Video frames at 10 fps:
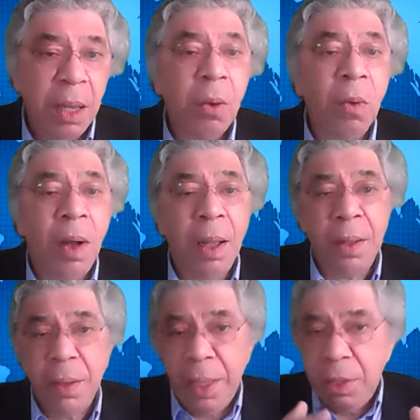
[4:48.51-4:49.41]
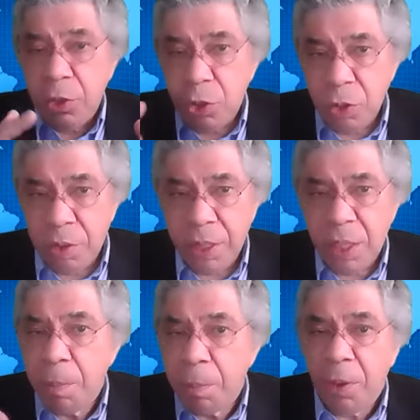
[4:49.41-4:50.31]
while ensuring
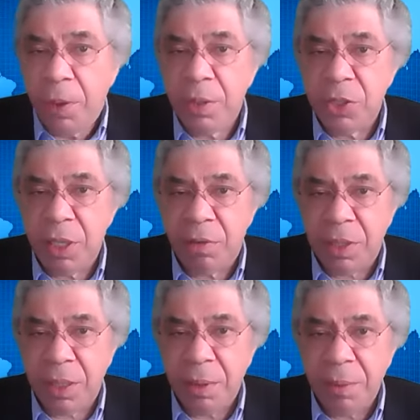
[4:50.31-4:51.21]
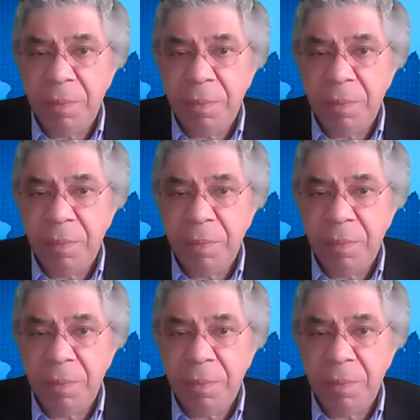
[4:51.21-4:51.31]
employee safety.